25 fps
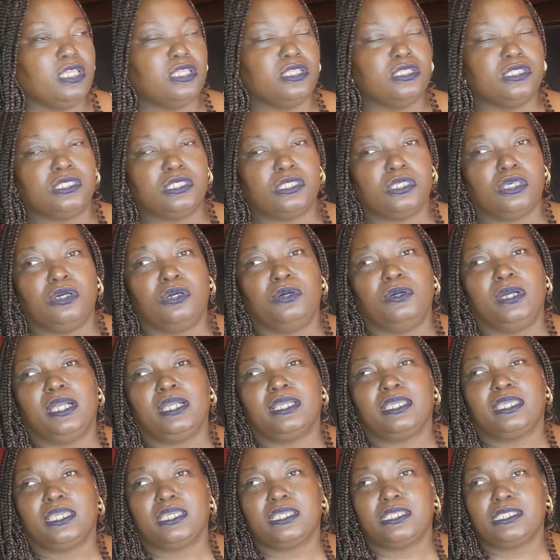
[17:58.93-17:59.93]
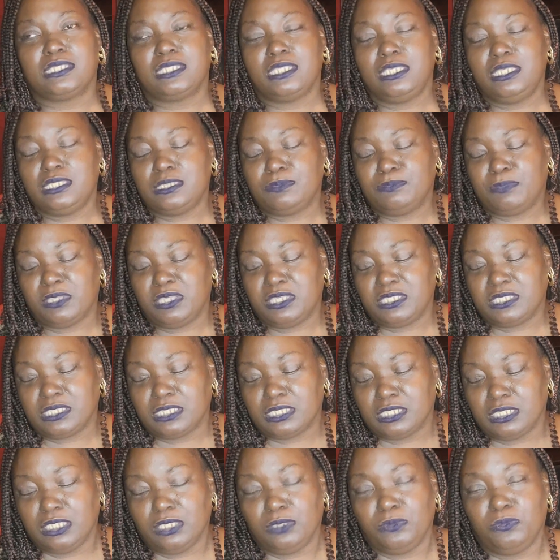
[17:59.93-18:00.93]
And so I guess he's
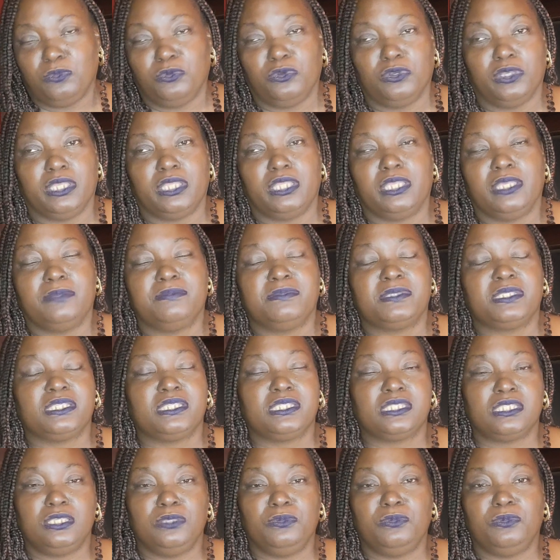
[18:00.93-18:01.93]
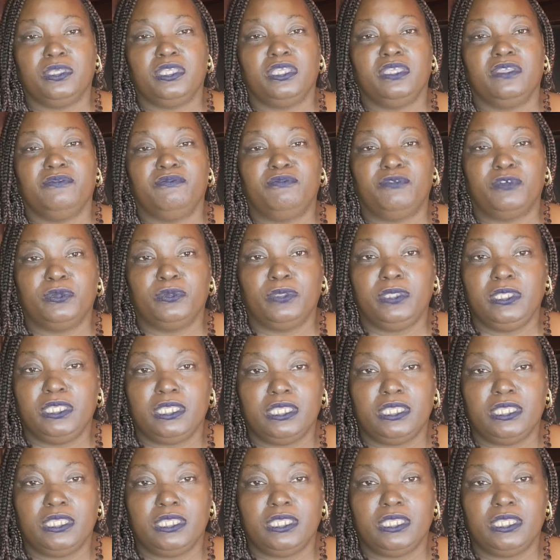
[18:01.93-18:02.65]
basically wanting him to see what info